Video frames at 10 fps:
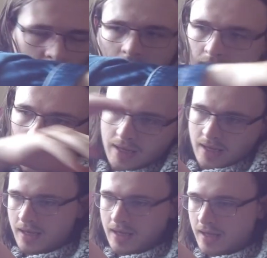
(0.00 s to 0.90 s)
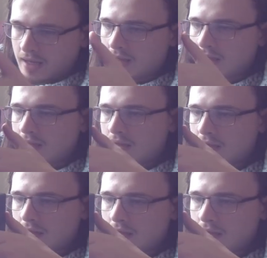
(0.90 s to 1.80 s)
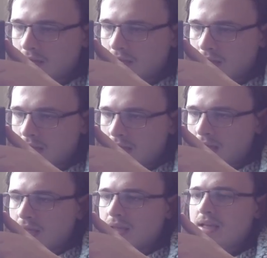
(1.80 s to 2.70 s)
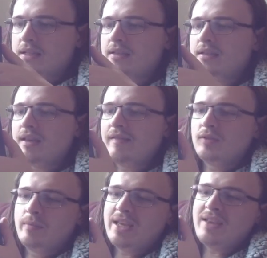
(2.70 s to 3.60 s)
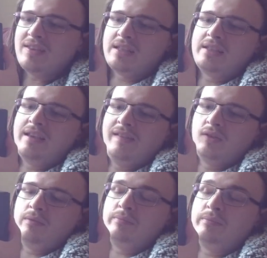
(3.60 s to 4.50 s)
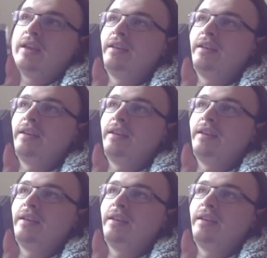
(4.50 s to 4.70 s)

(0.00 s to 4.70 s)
Uh, that's the serial number. Even the serial number